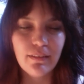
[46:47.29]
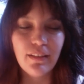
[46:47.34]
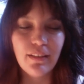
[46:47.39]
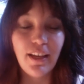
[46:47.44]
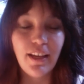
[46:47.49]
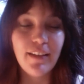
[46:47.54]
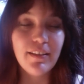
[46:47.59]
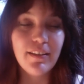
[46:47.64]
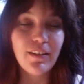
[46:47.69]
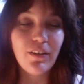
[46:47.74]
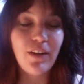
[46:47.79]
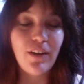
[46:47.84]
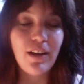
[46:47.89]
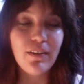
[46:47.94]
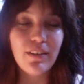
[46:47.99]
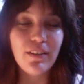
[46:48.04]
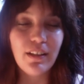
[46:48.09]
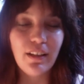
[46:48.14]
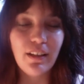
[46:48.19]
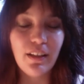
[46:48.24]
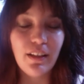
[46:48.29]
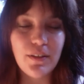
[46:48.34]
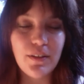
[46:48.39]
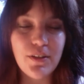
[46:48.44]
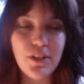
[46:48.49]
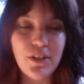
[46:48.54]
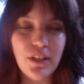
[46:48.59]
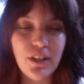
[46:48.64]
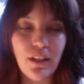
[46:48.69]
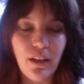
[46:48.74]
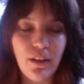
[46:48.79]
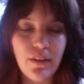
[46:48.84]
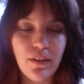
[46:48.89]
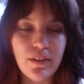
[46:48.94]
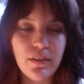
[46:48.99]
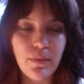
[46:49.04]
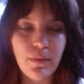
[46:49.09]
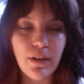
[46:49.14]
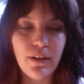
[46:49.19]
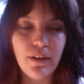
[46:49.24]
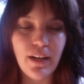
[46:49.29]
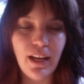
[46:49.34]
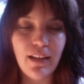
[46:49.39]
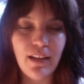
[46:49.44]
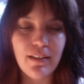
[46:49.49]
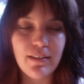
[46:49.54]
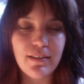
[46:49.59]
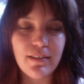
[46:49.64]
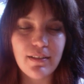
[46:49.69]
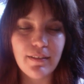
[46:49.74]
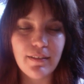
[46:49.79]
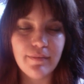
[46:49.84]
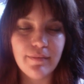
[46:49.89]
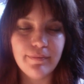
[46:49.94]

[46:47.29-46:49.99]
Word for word: and the grounding energy that you experience.